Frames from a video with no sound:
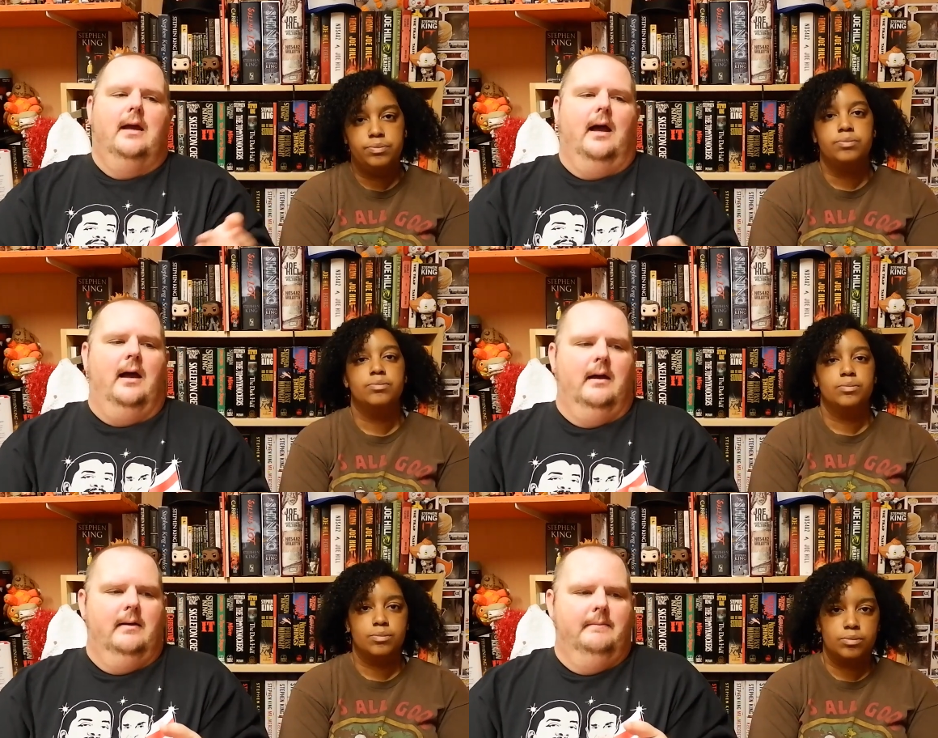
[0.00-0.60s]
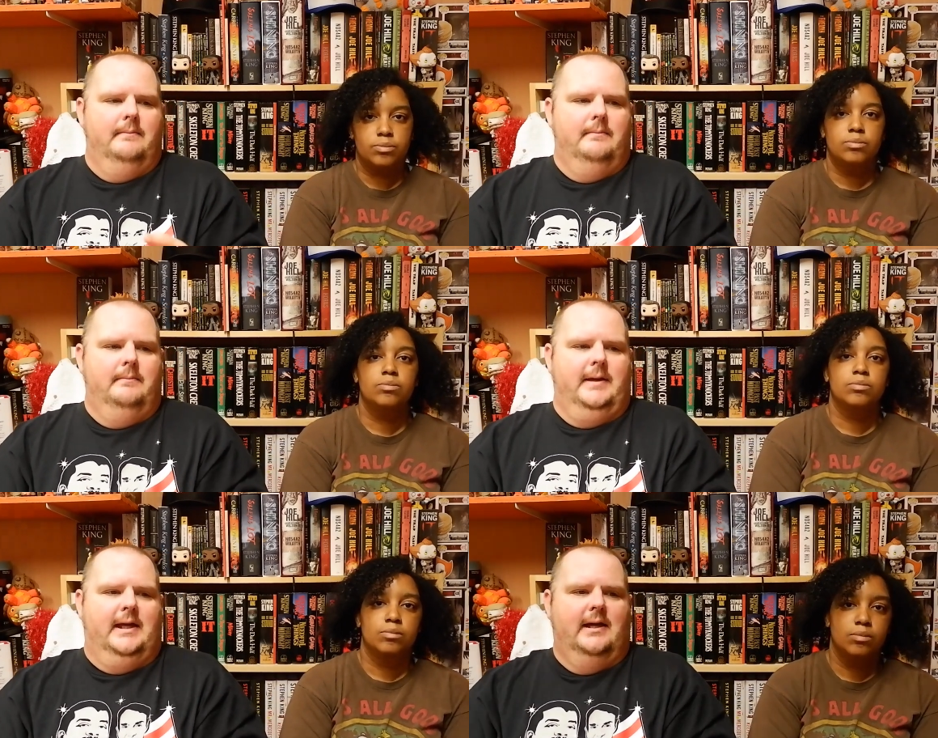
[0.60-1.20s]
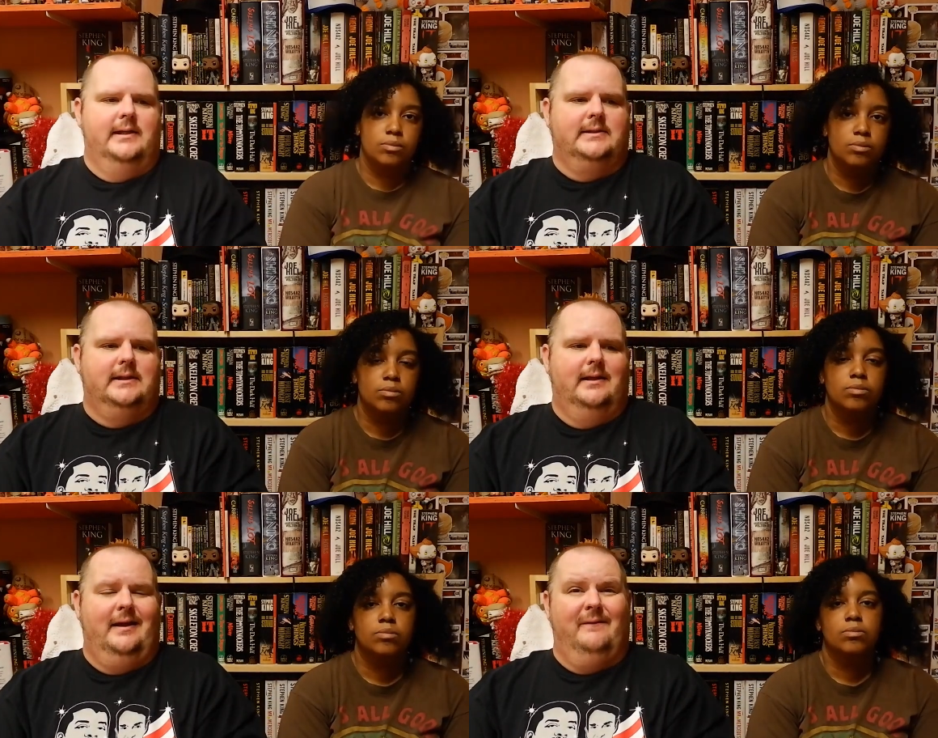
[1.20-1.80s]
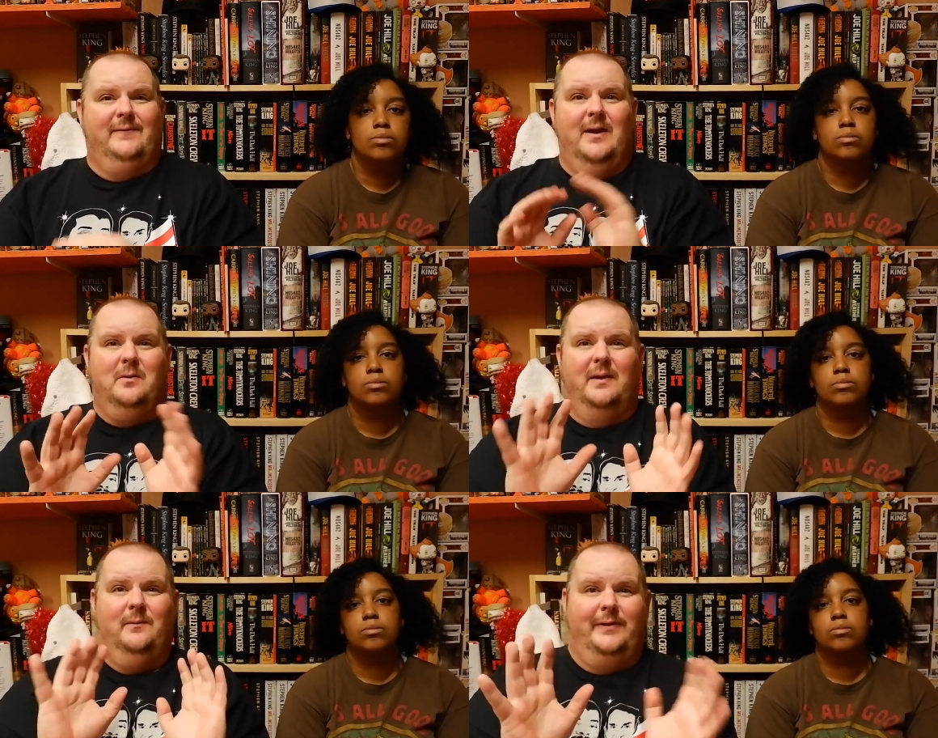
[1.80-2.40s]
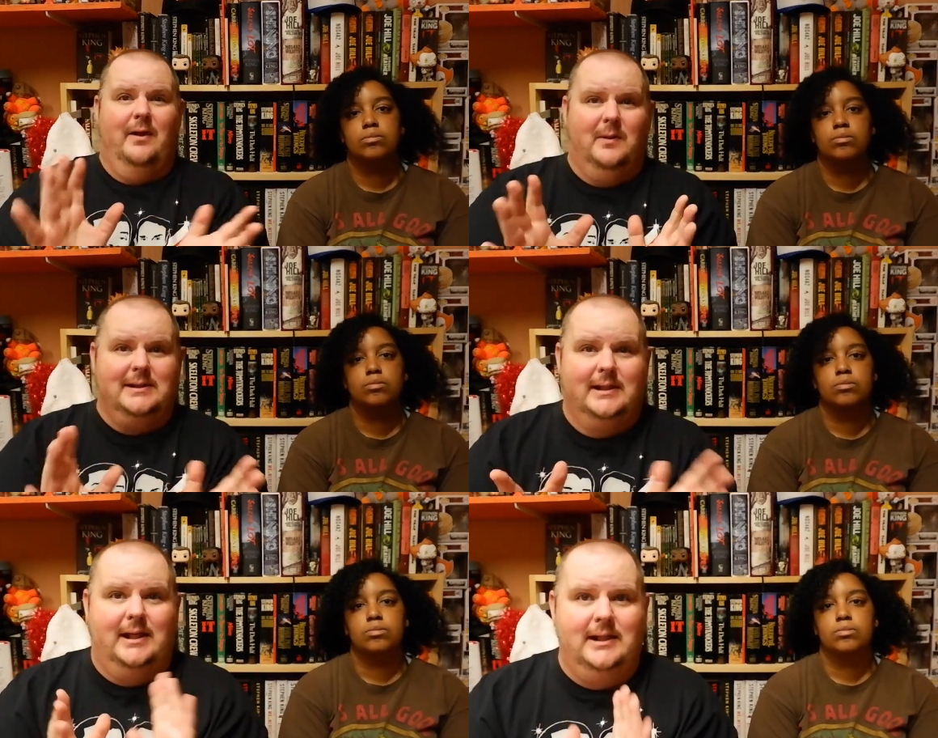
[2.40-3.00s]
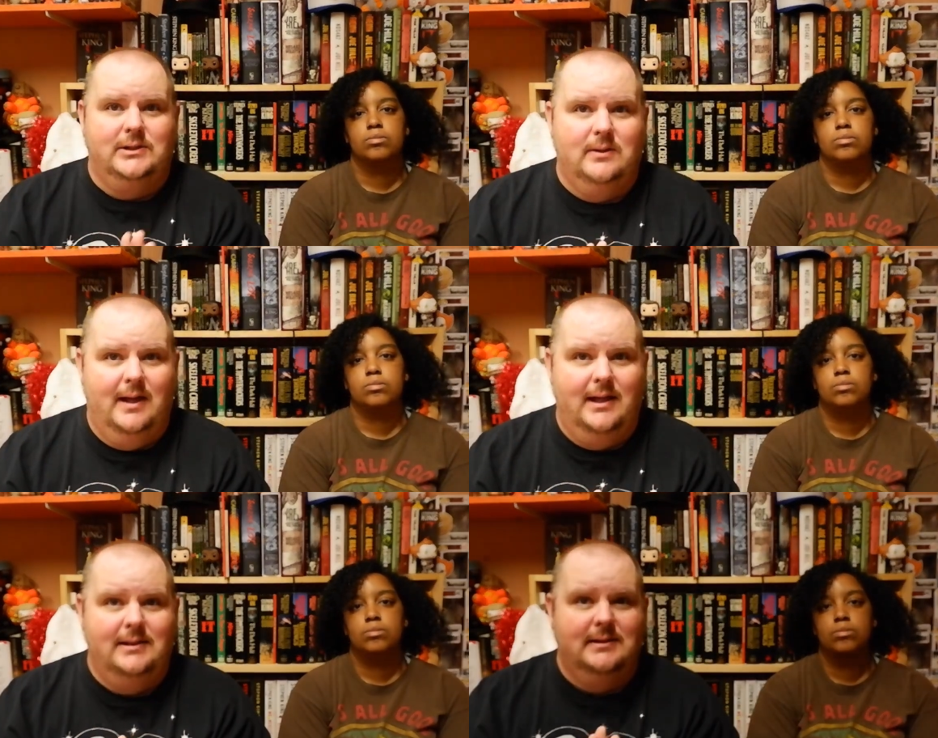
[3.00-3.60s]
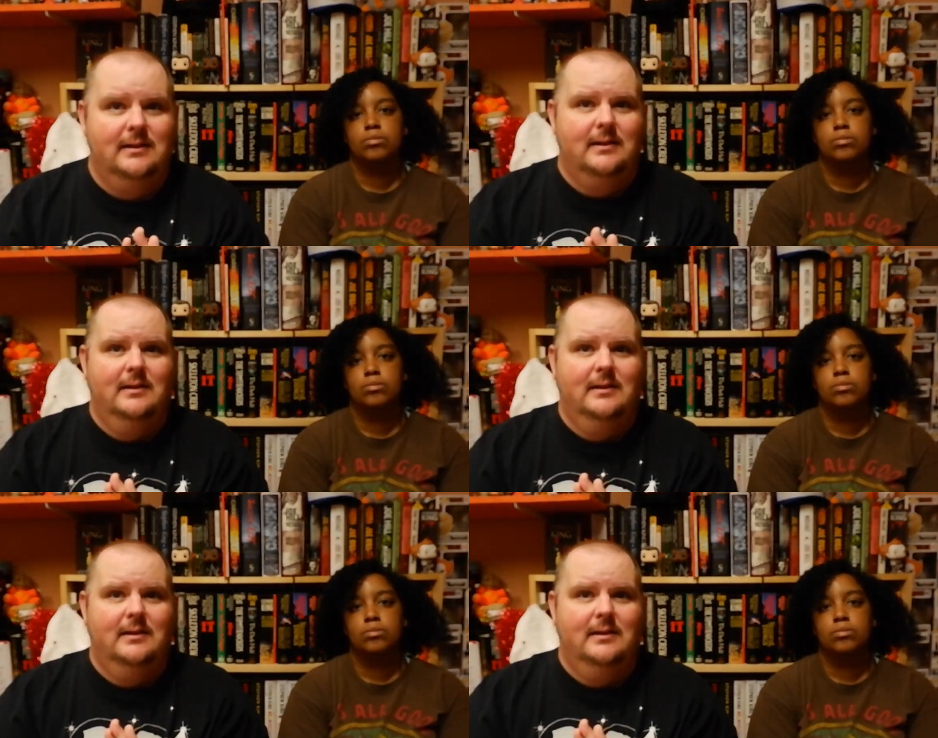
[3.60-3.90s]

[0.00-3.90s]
Speaker 1: Um, because if there if there wasn't the Easter eggs,